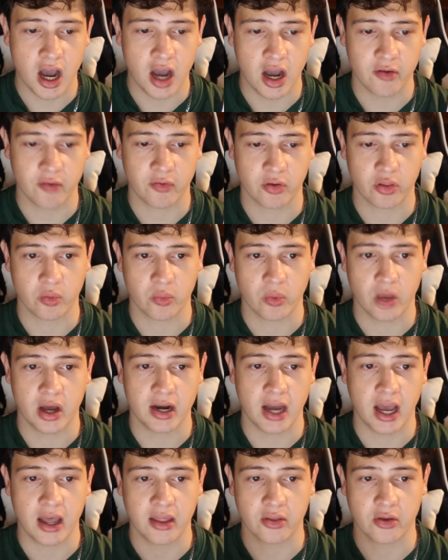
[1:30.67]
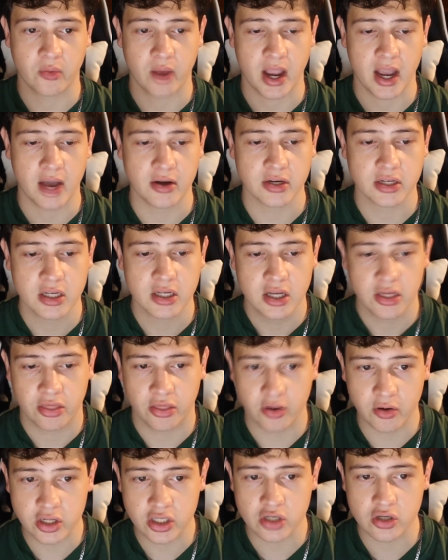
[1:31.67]
for the run on the ground.
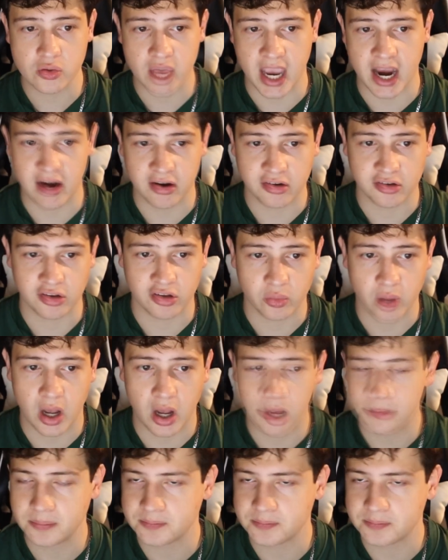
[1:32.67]
32 carries as well.